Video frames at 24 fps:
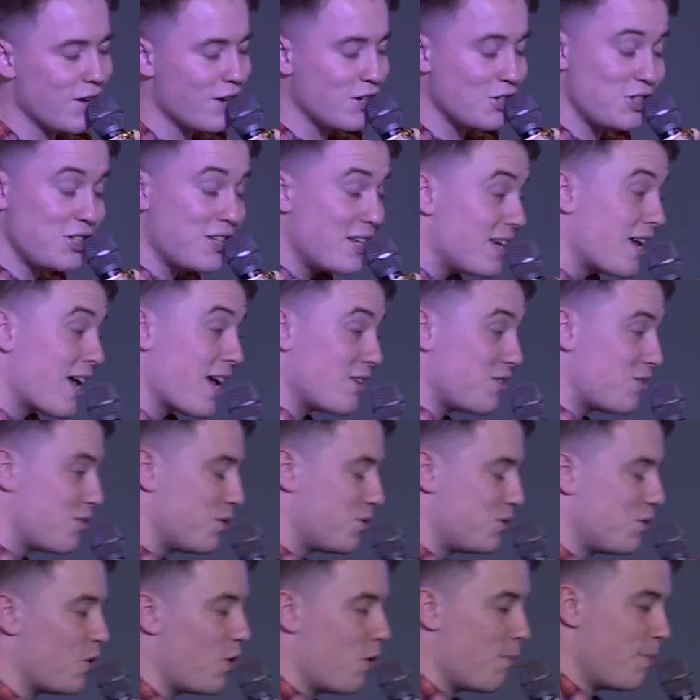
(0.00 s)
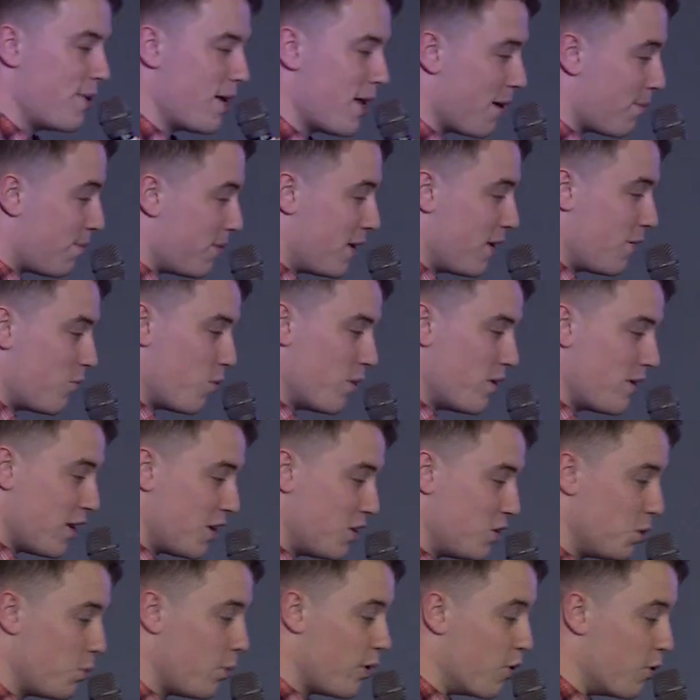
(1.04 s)
She didn't get to the top, and I believe one day
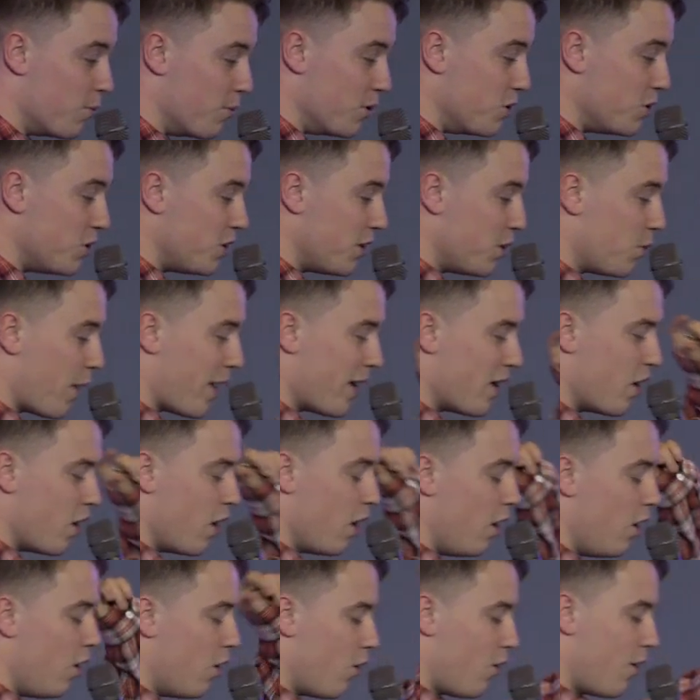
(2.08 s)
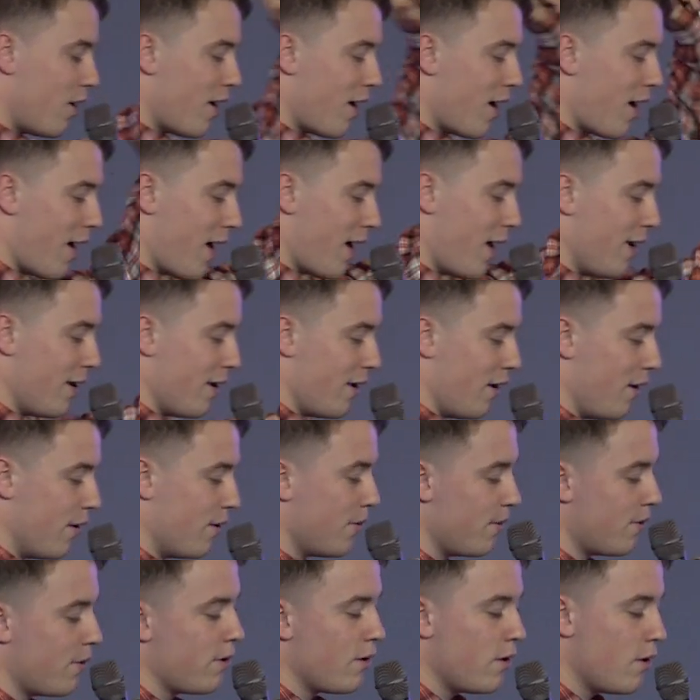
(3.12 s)
she will, but she went a lot higher
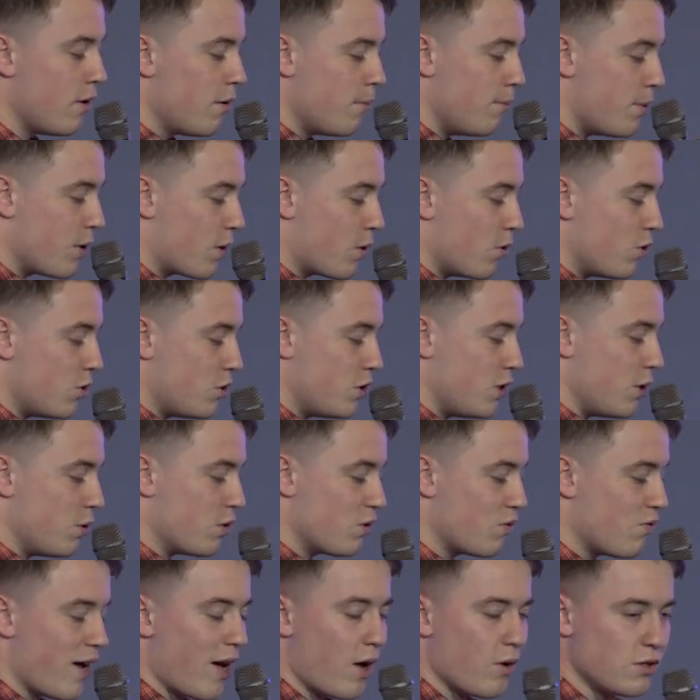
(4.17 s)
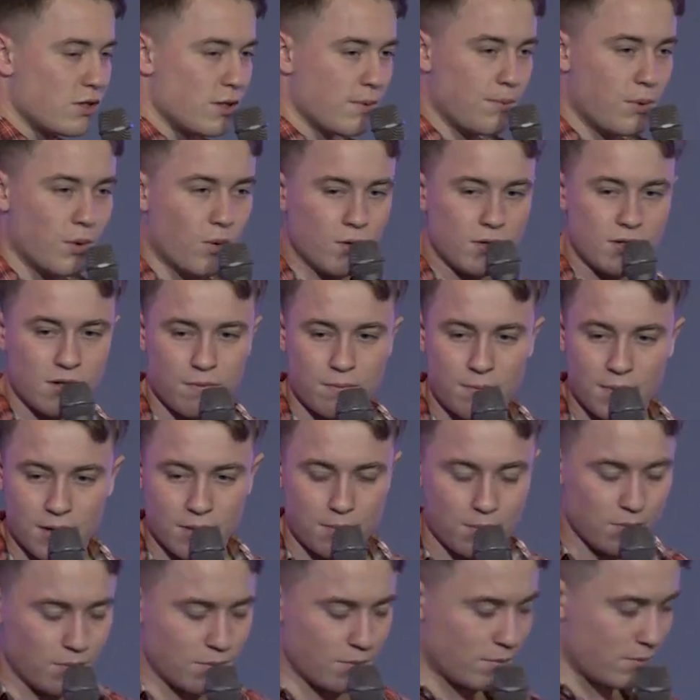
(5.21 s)
because she was around supportive
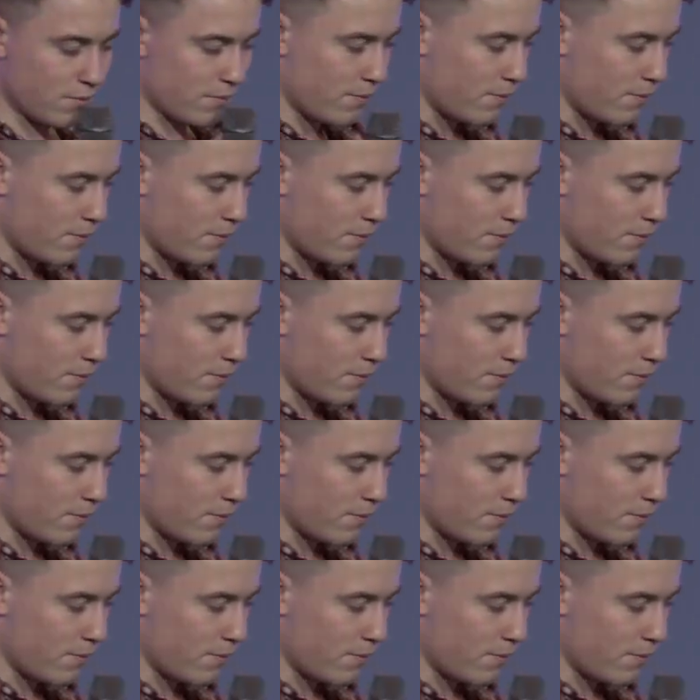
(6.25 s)
people.